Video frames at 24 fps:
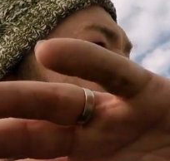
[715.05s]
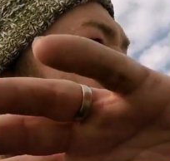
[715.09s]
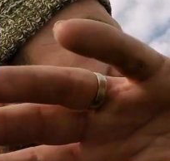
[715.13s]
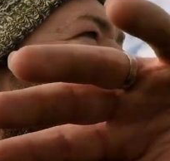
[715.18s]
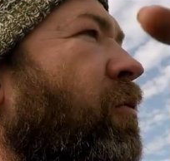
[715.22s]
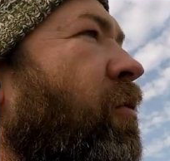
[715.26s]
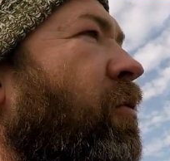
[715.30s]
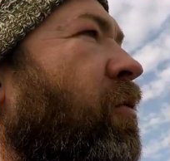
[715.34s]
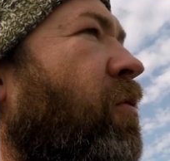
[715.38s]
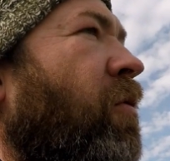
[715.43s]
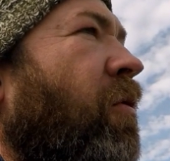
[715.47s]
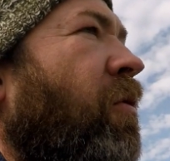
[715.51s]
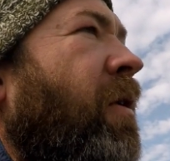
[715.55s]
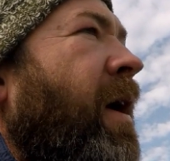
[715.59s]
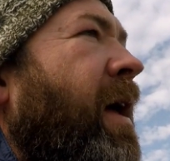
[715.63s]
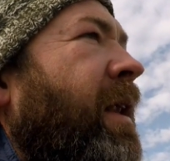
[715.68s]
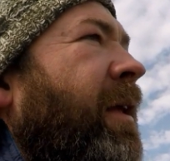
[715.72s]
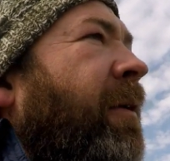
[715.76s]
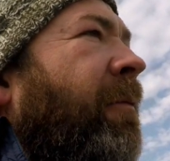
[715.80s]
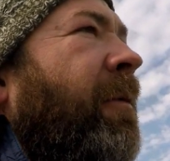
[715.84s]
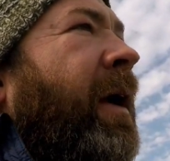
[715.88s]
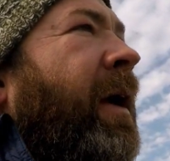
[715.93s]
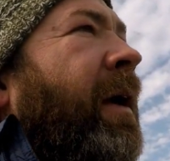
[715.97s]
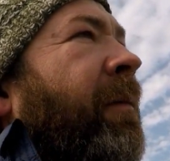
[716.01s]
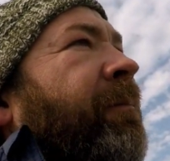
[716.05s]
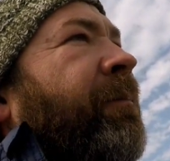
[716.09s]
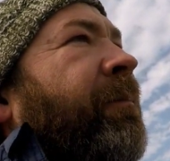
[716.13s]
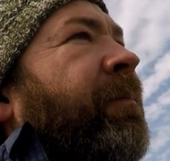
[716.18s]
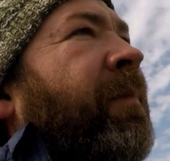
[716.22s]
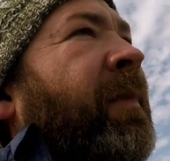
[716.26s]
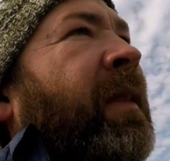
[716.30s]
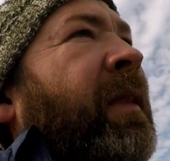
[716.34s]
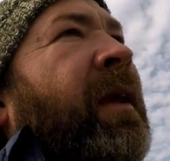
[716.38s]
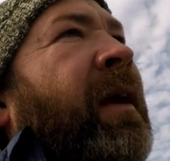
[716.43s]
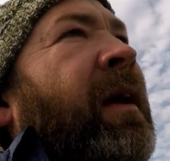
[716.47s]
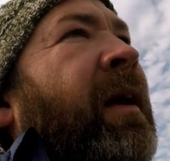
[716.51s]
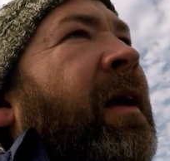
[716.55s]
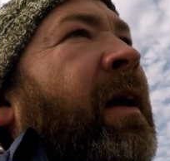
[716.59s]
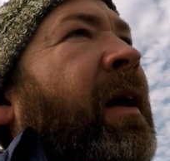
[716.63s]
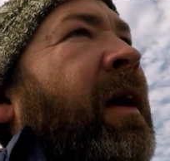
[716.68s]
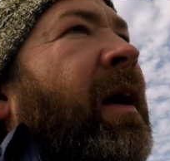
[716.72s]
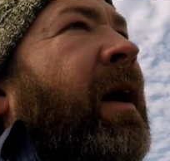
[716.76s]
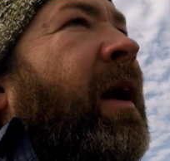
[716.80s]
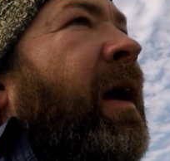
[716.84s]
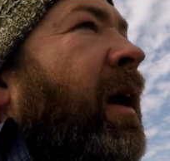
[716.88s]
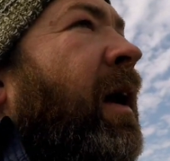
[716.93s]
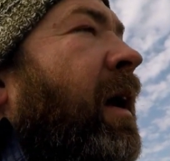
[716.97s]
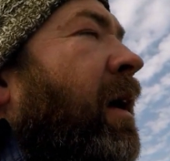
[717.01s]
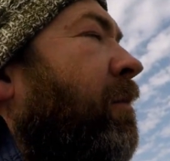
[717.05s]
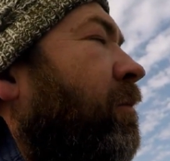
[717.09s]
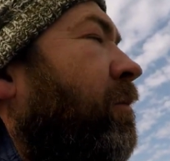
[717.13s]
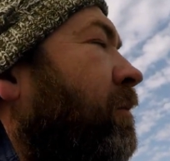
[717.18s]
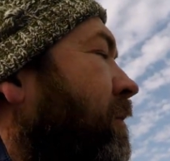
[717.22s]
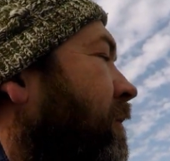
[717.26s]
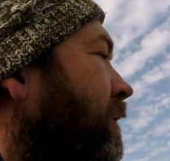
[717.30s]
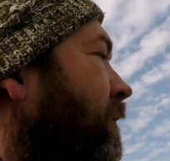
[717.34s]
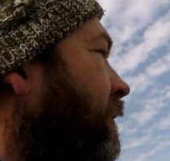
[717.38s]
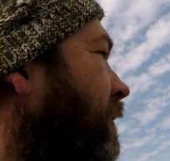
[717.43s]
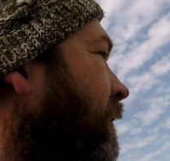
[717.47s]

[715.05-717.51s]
you can go anywhere. So